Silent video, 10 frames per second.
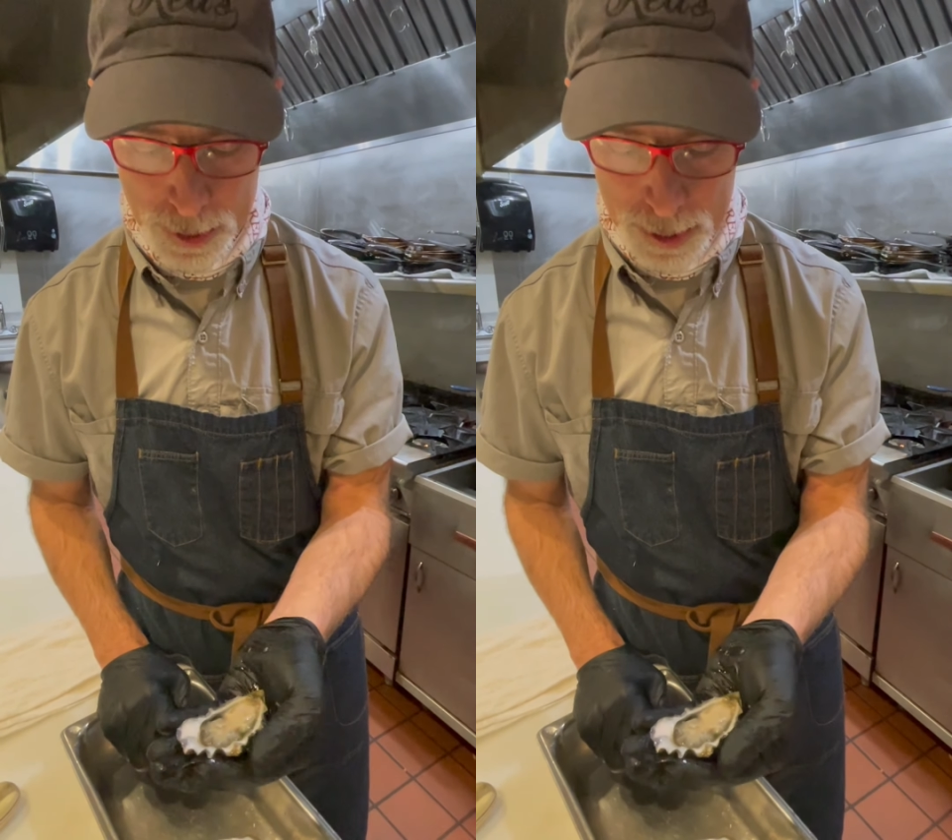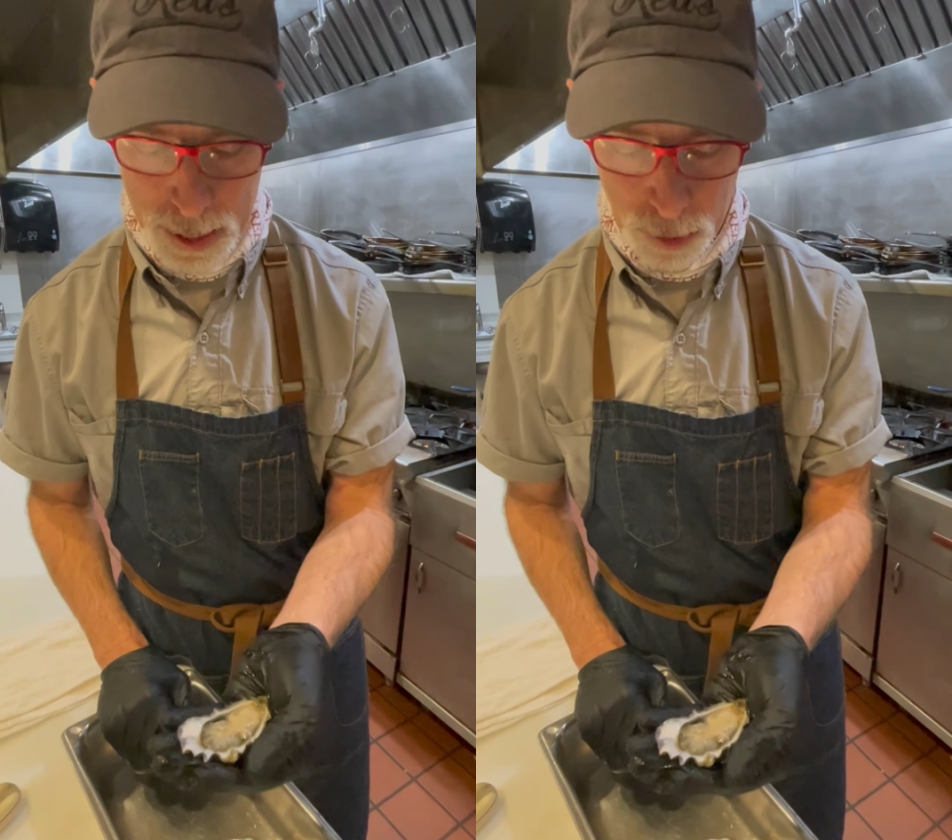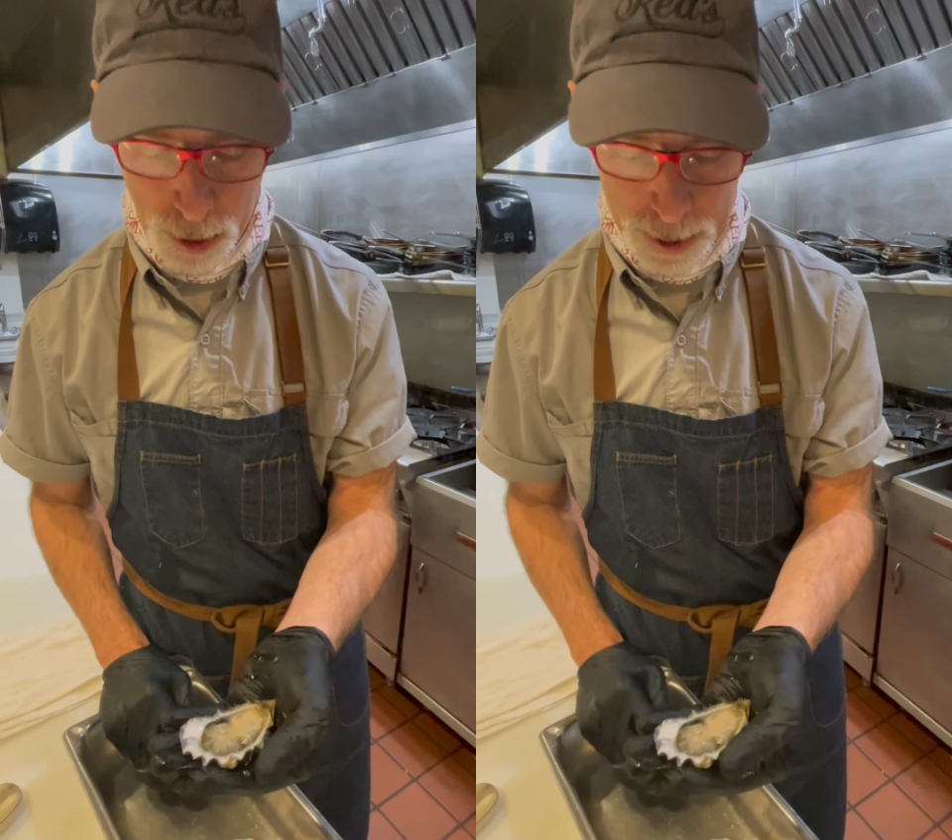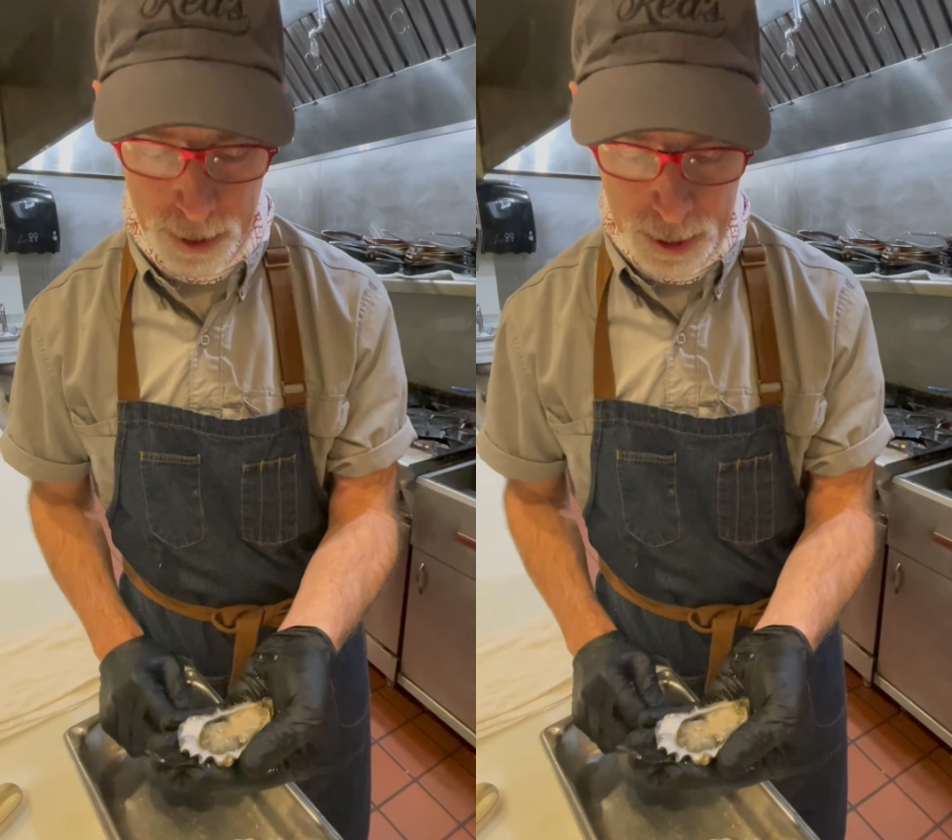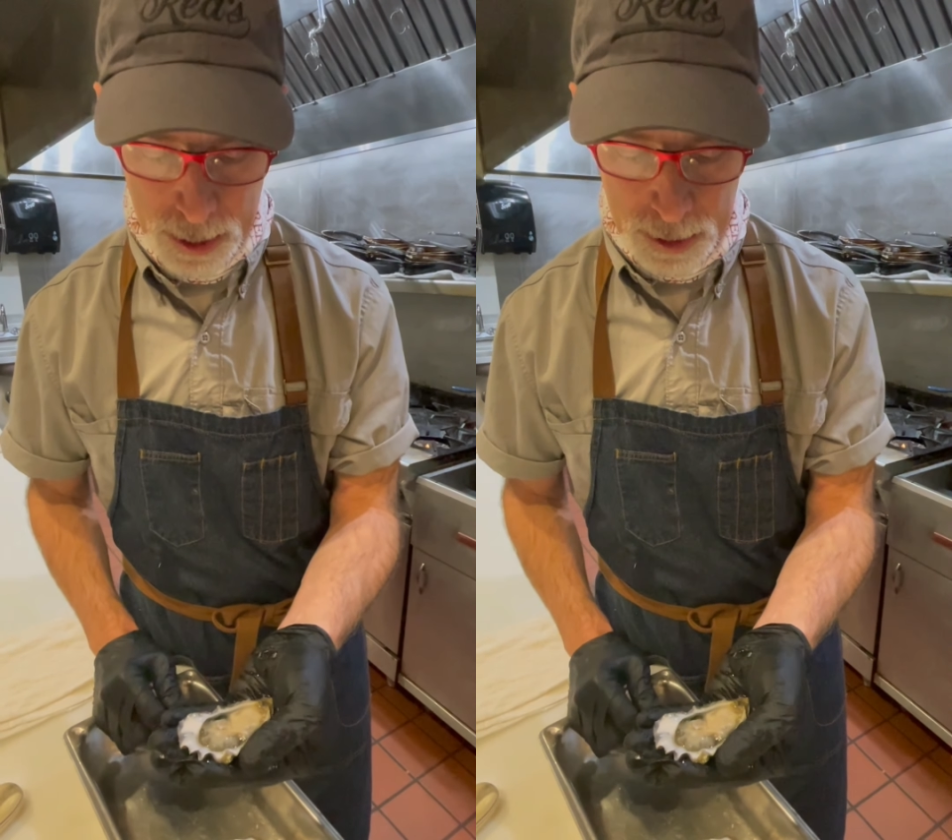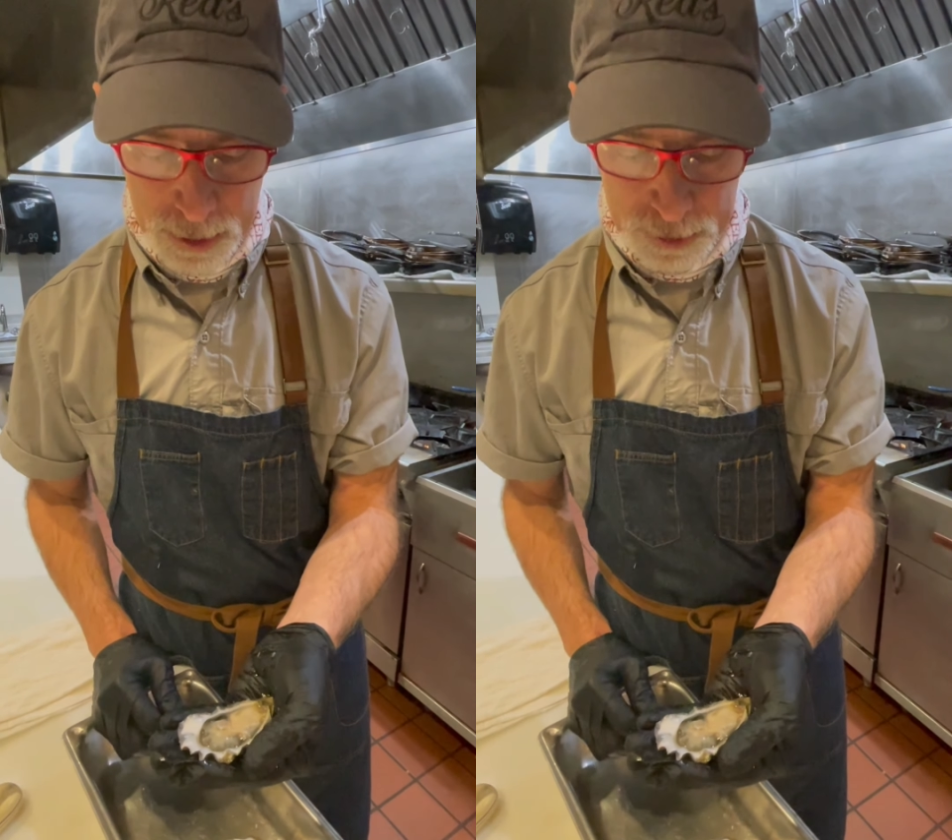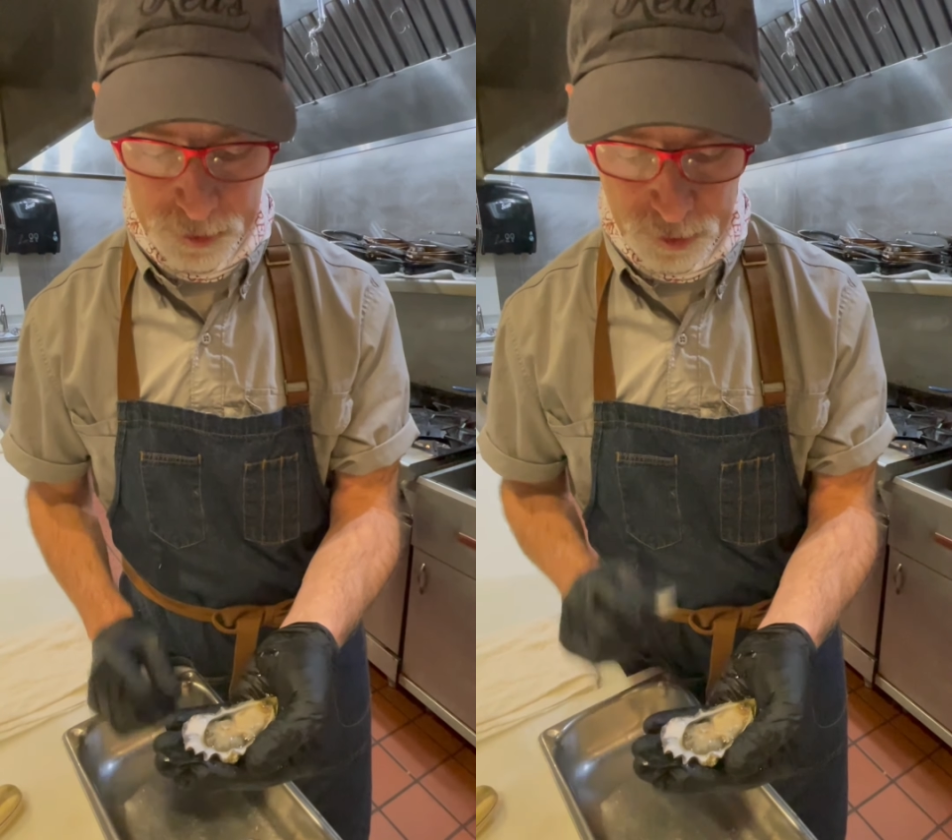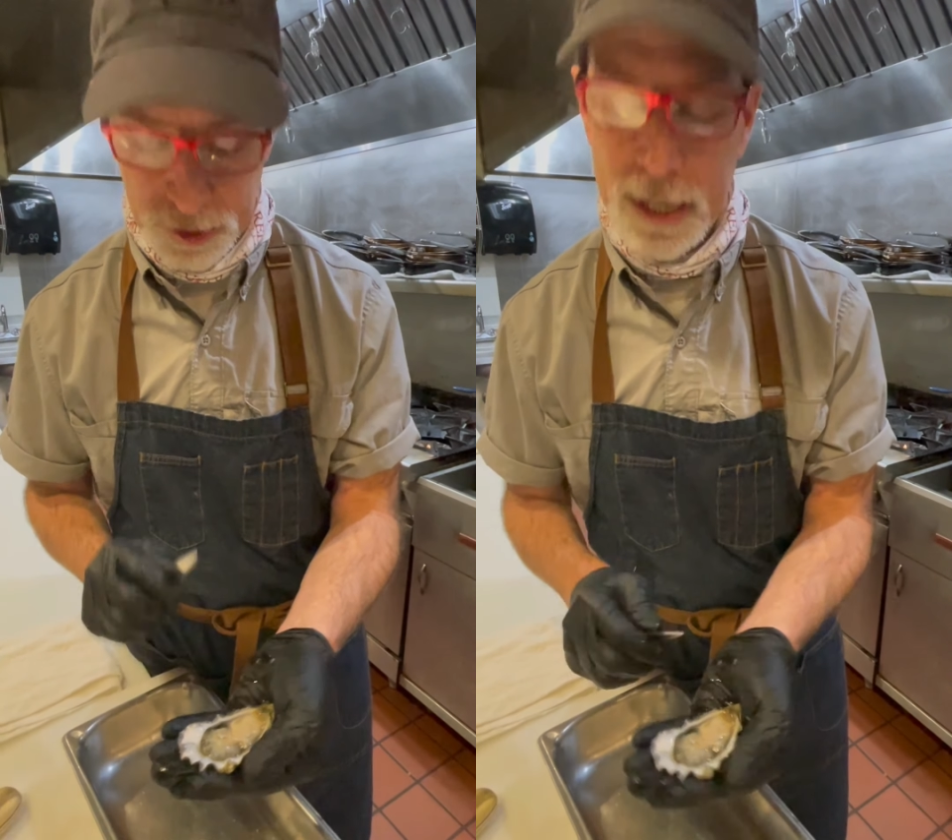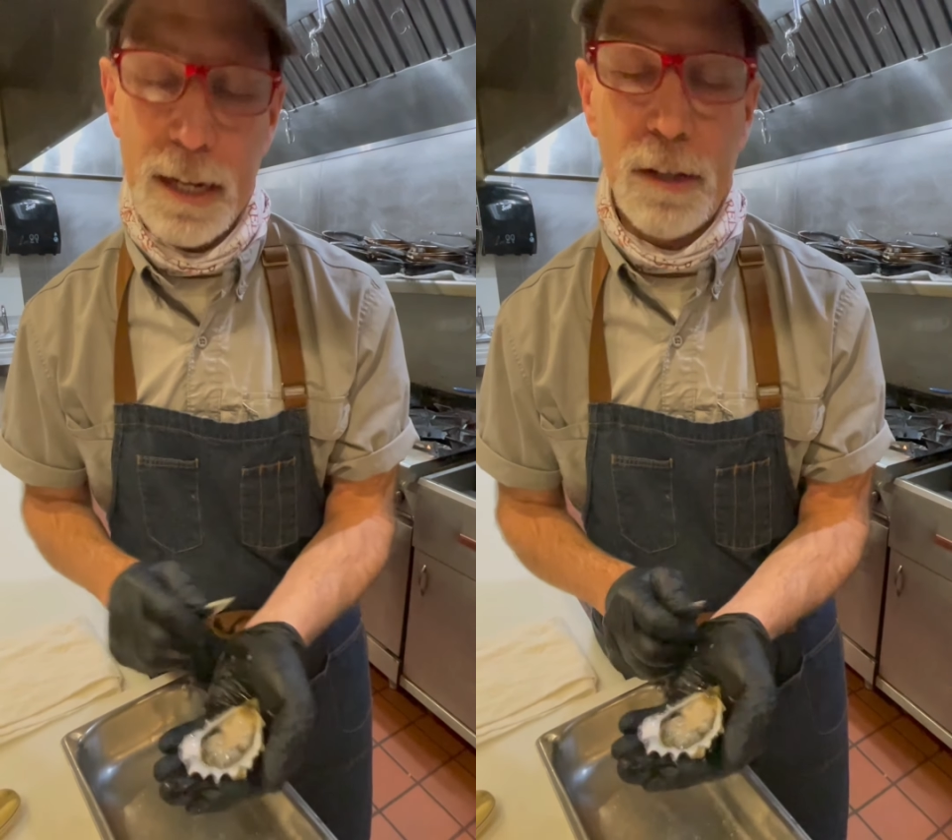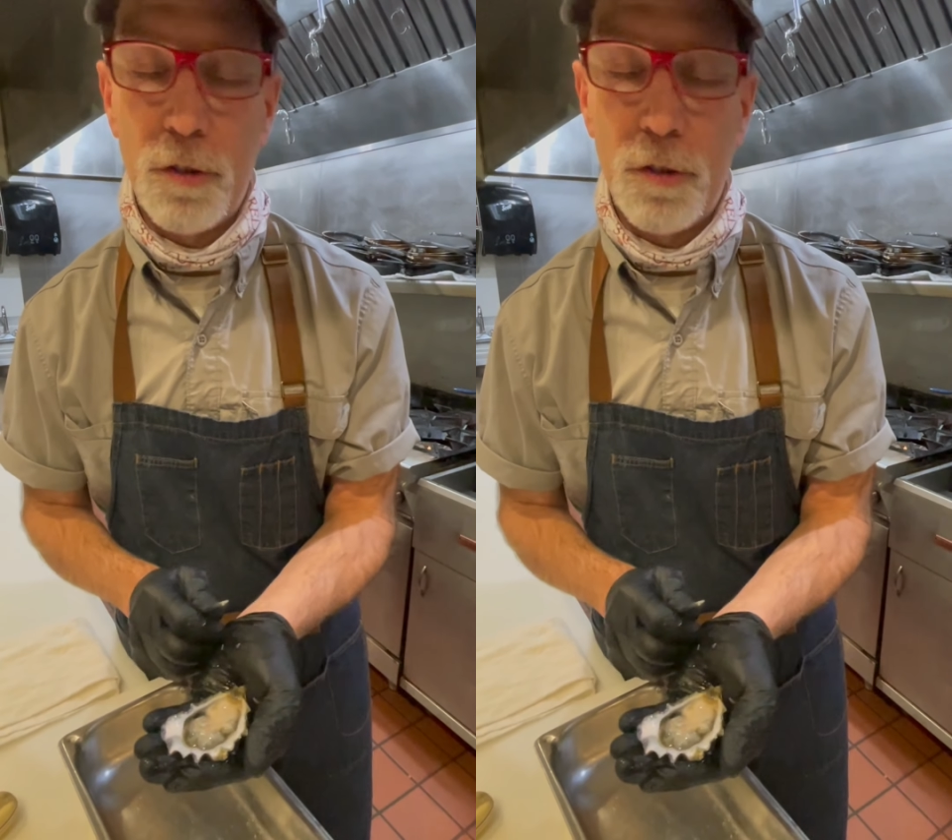Anyway, this is key